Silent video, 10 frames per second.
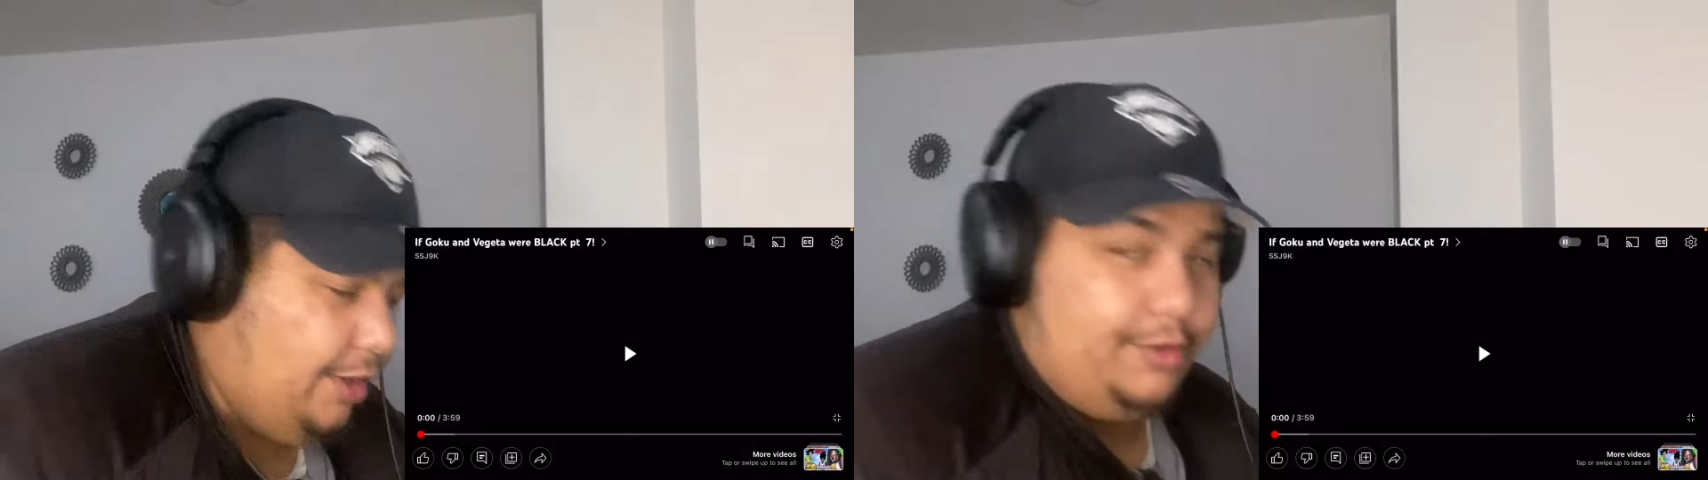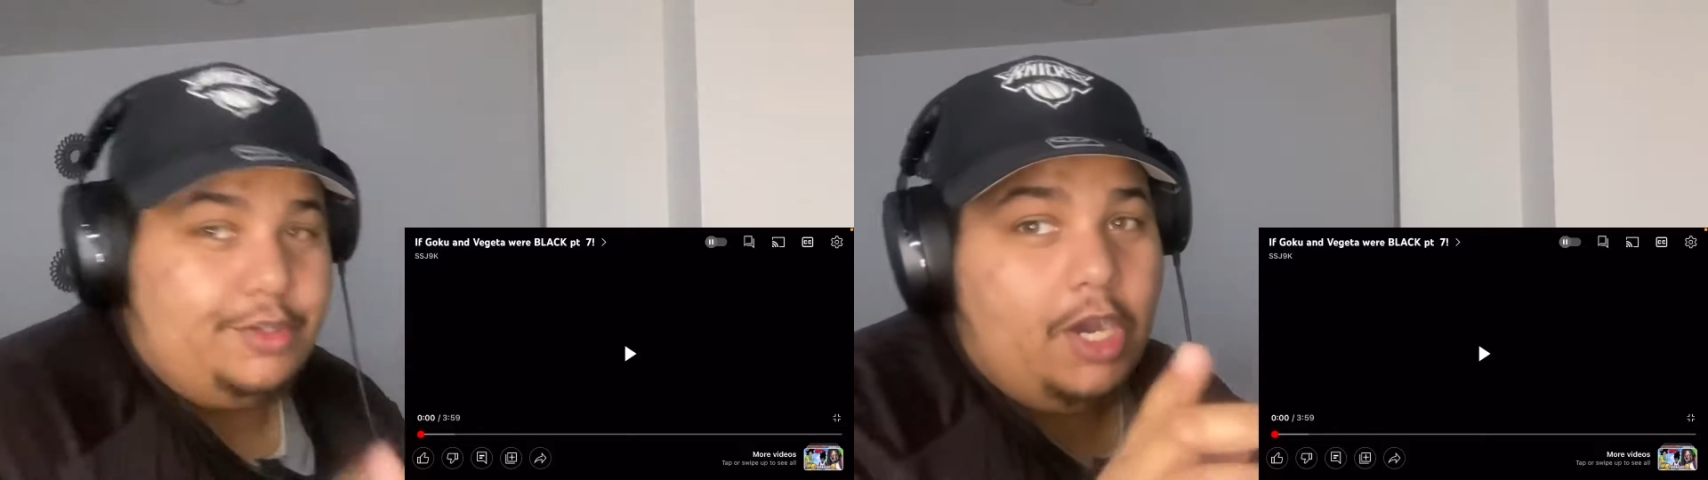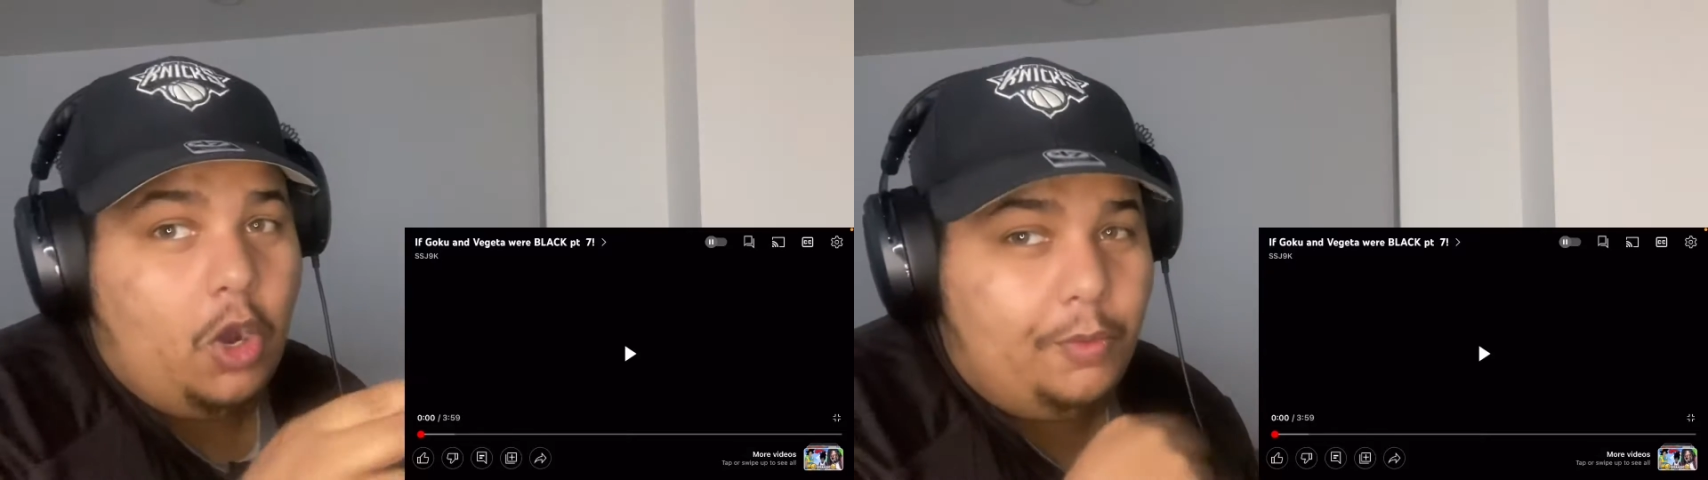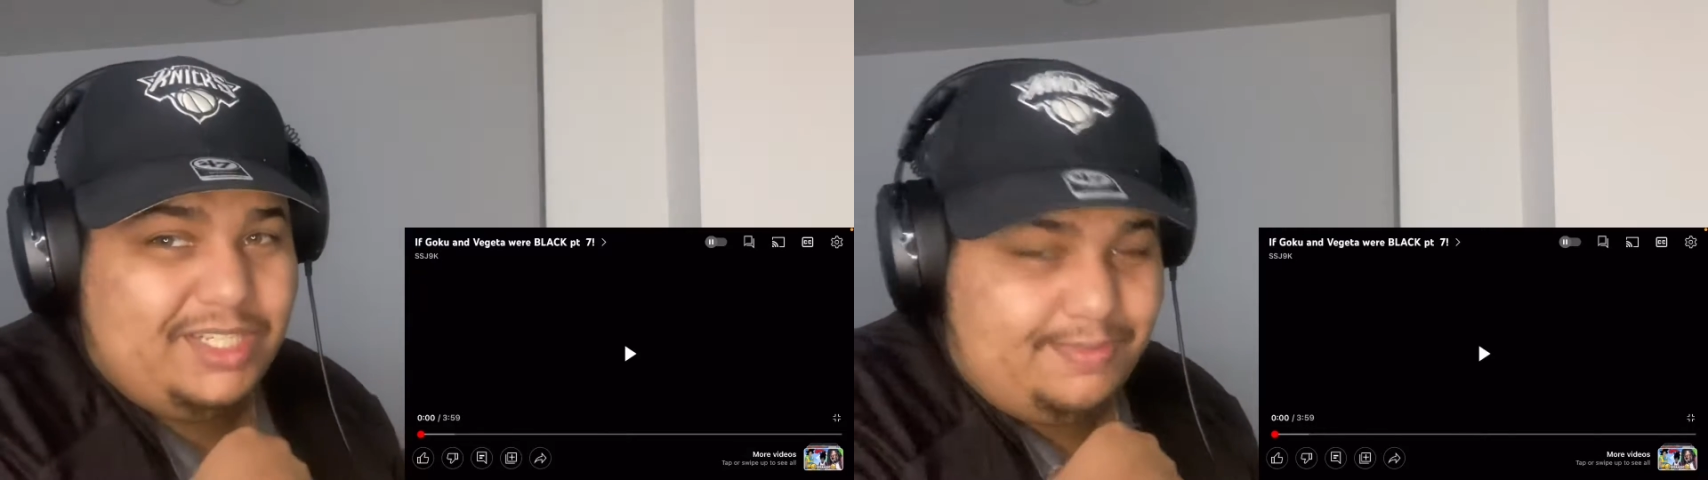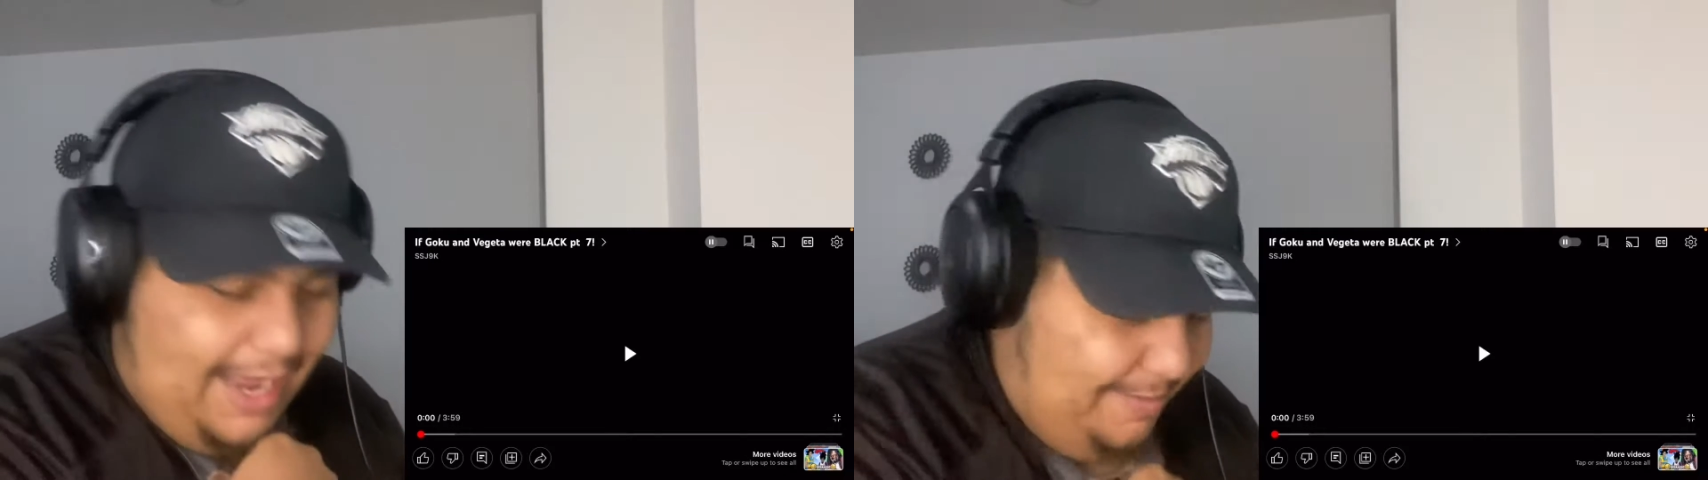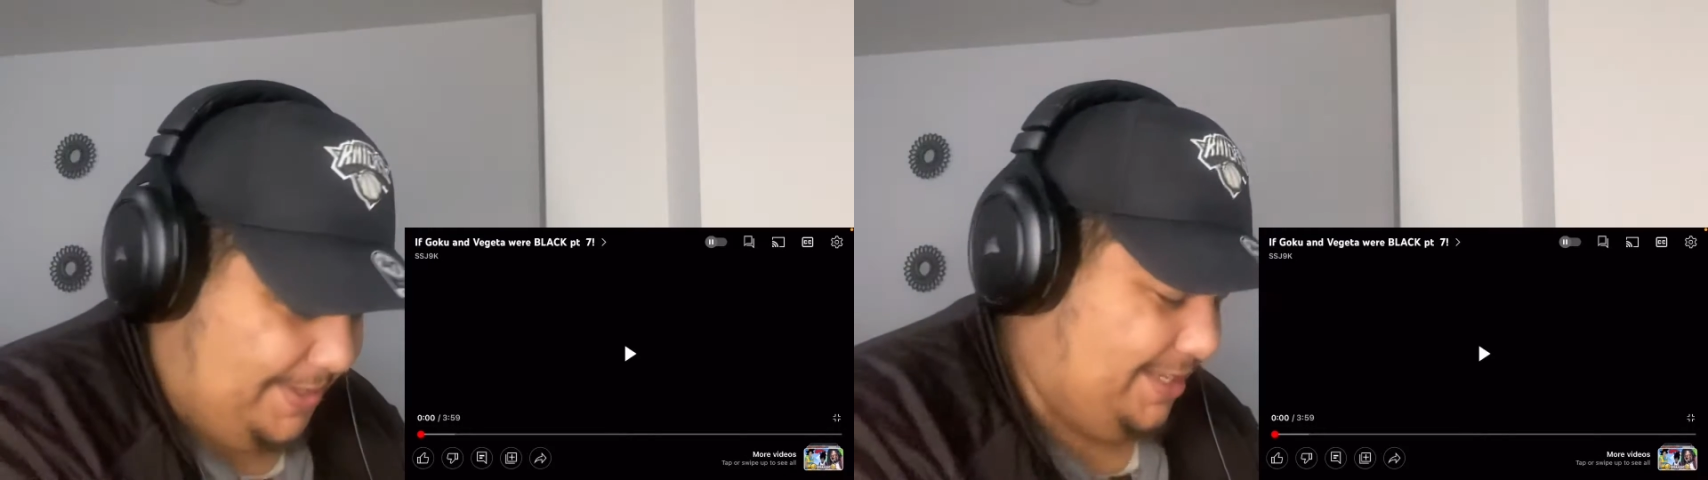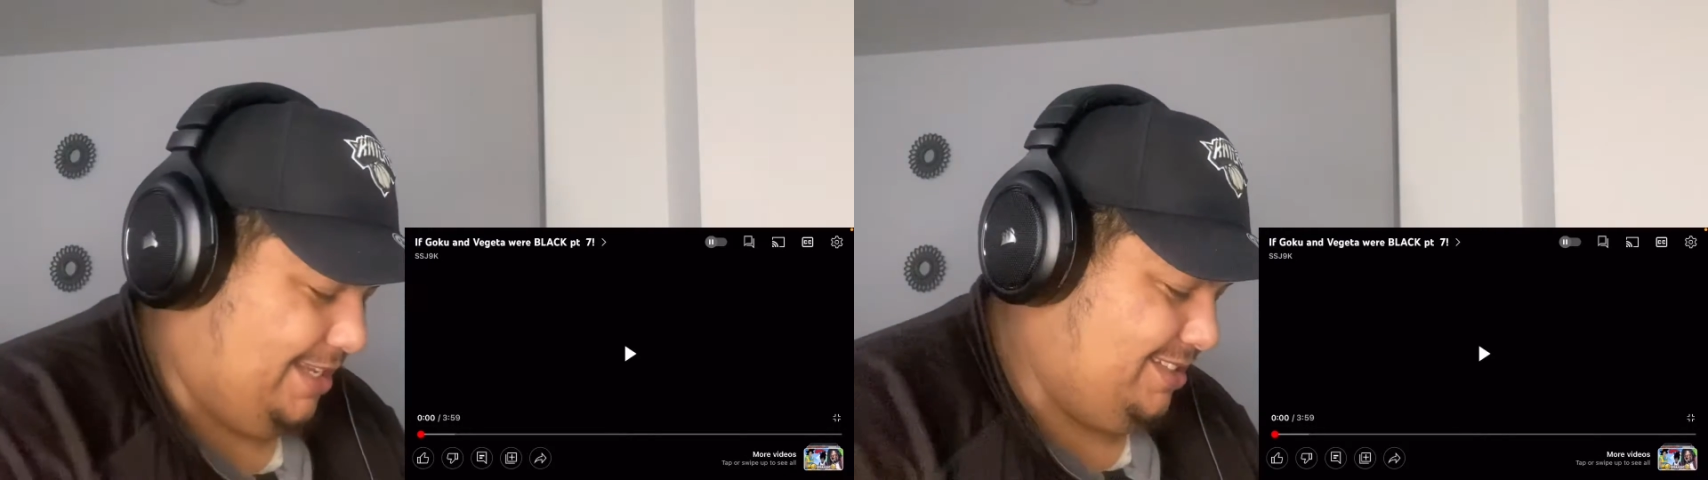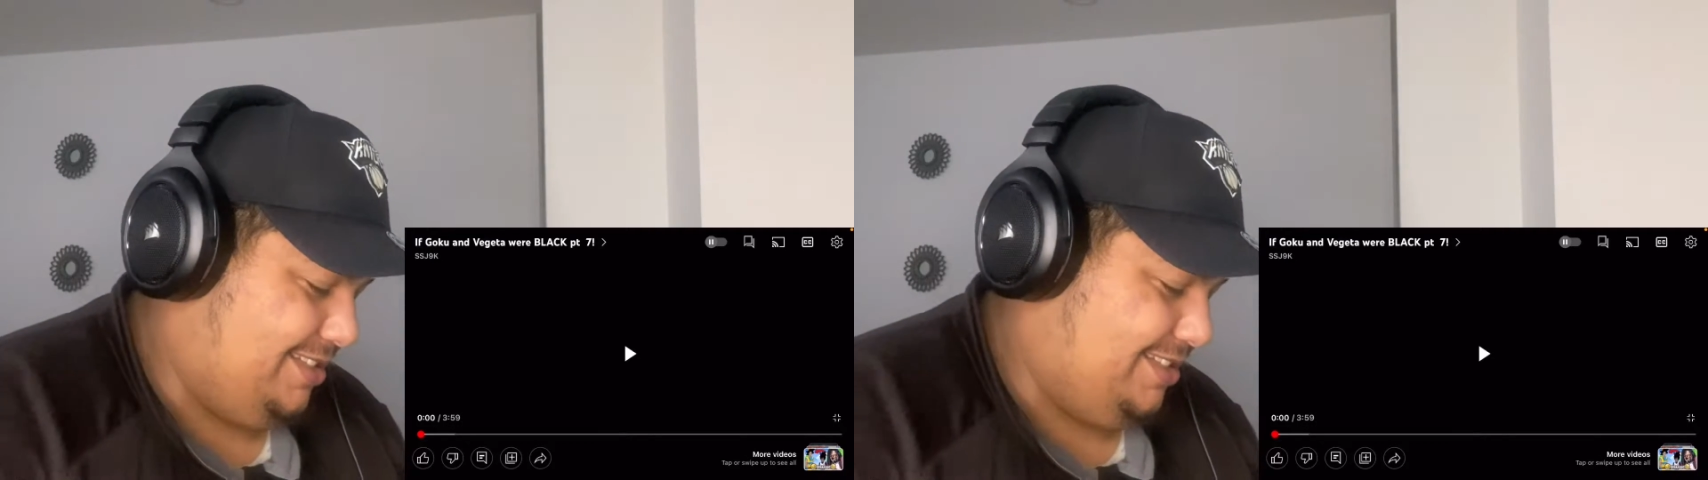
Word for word: Yo, what's poppin', y'all?